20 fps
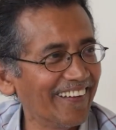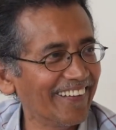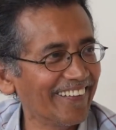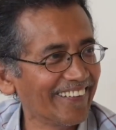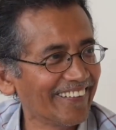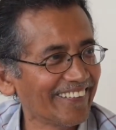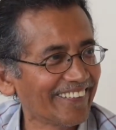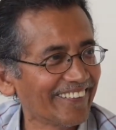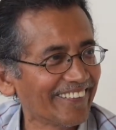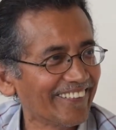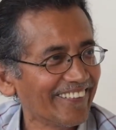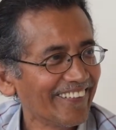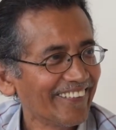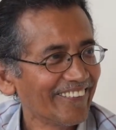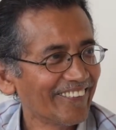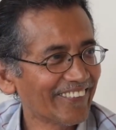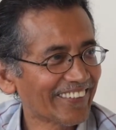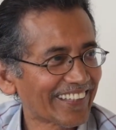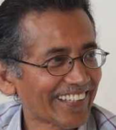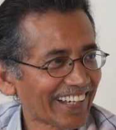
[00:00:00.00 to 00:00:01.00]
You know,
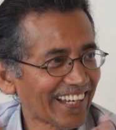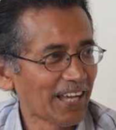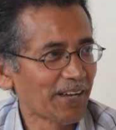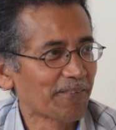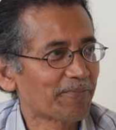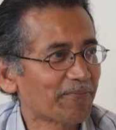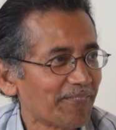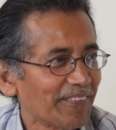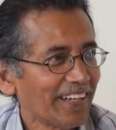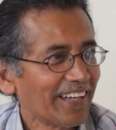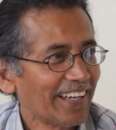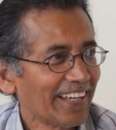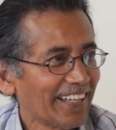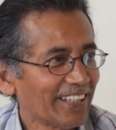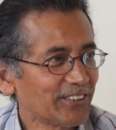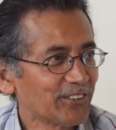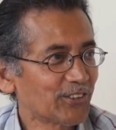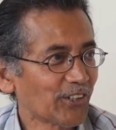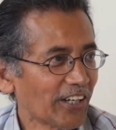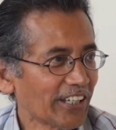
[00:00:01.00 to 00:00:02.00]
whether I am
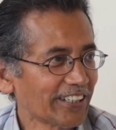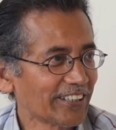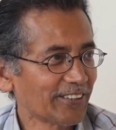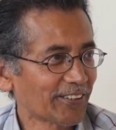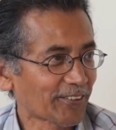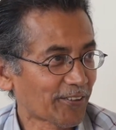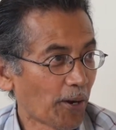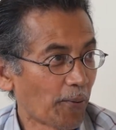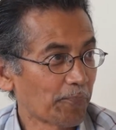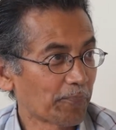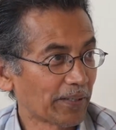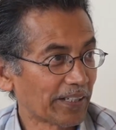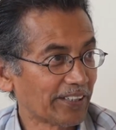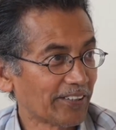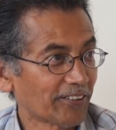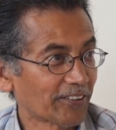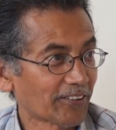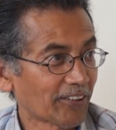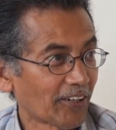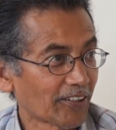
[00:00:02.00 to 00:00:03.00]
enjoying your company
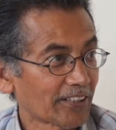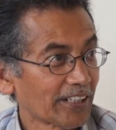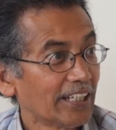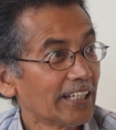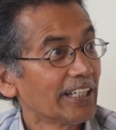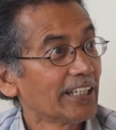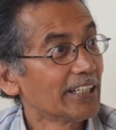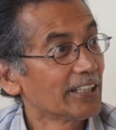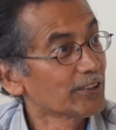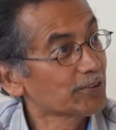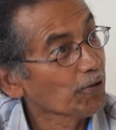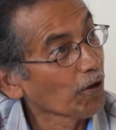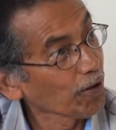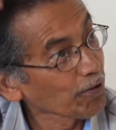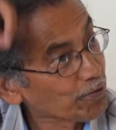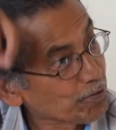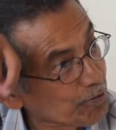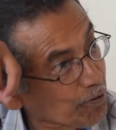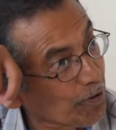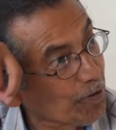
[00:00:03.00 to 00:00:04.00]
or not is
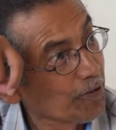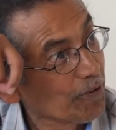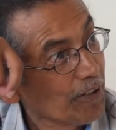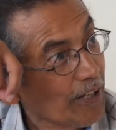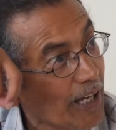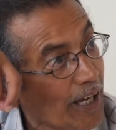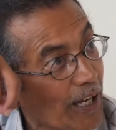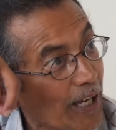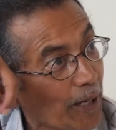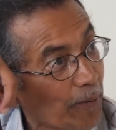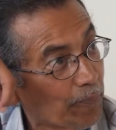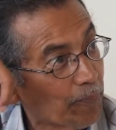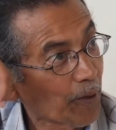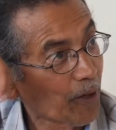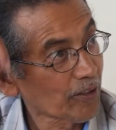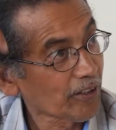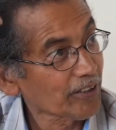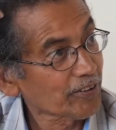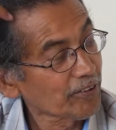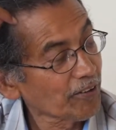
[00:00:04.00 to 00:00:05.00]
also a
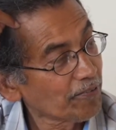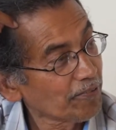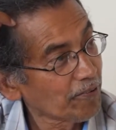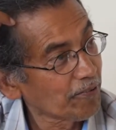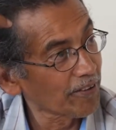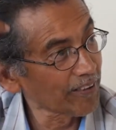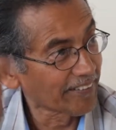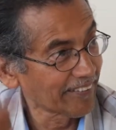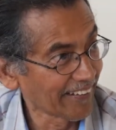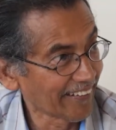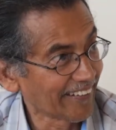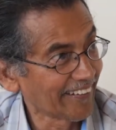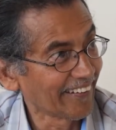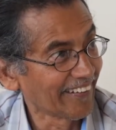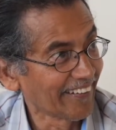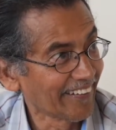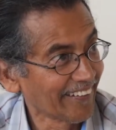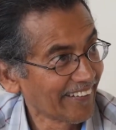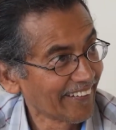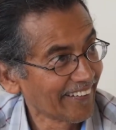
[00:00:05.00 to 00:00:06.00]
product of our thinking,
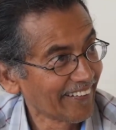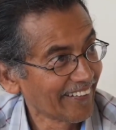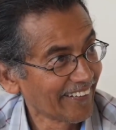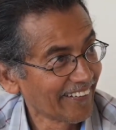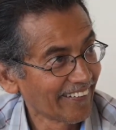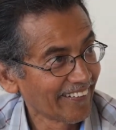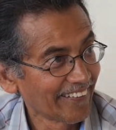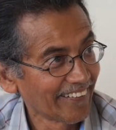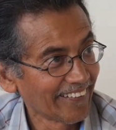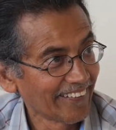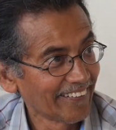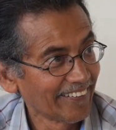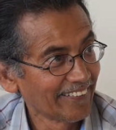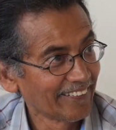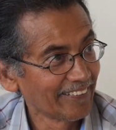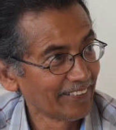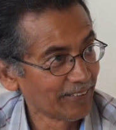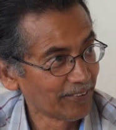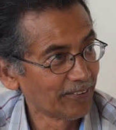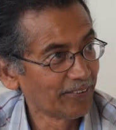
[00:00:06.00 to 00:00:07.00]

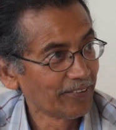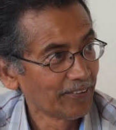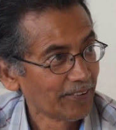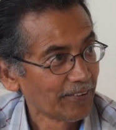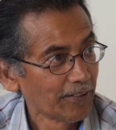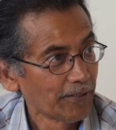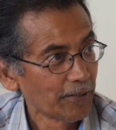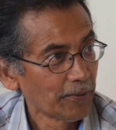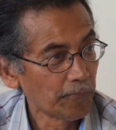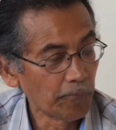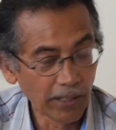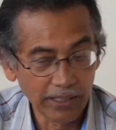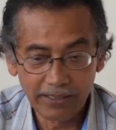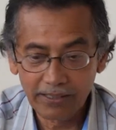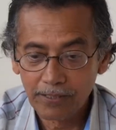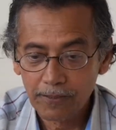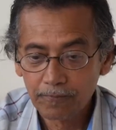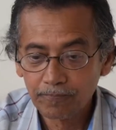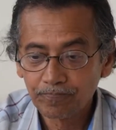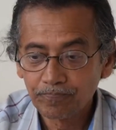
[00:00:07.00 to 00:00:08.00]
you know.
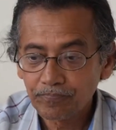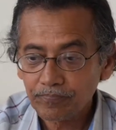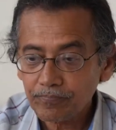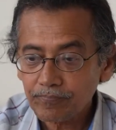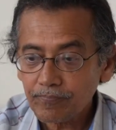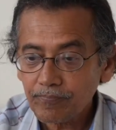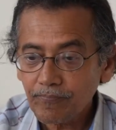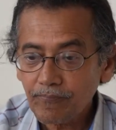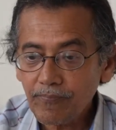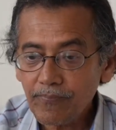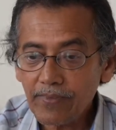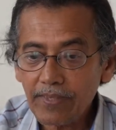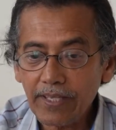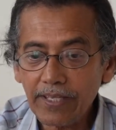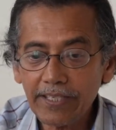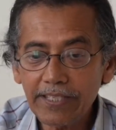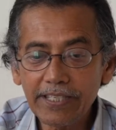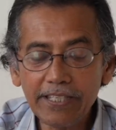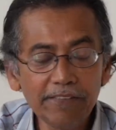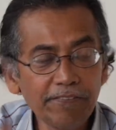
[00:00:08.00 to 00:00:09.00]
But
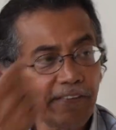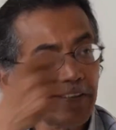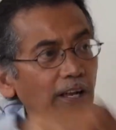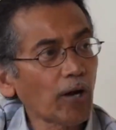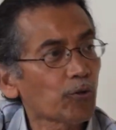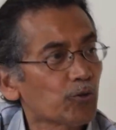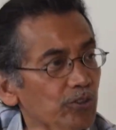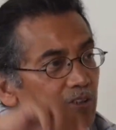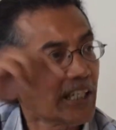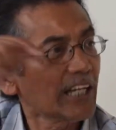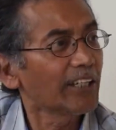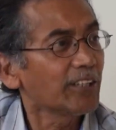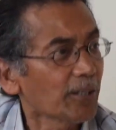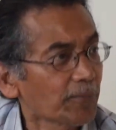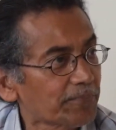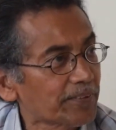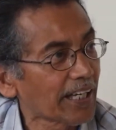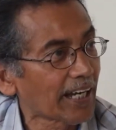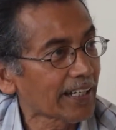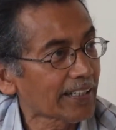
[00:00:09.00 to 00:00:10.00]
even outside
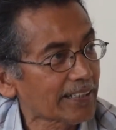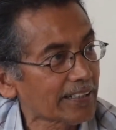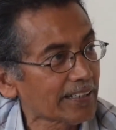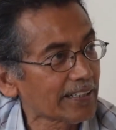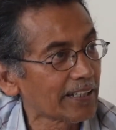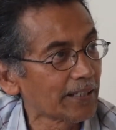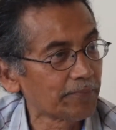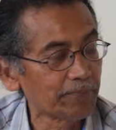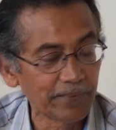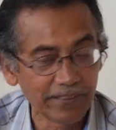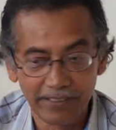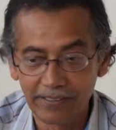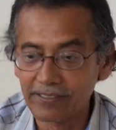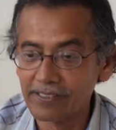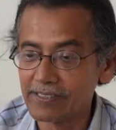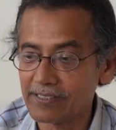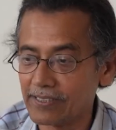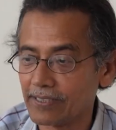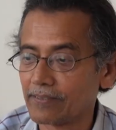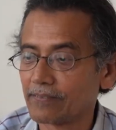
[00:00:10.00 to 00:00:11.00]
of that, if there
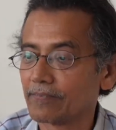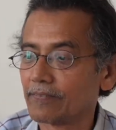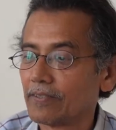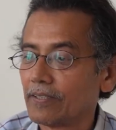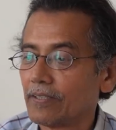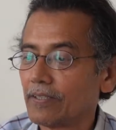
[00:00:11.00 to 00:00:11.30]
is a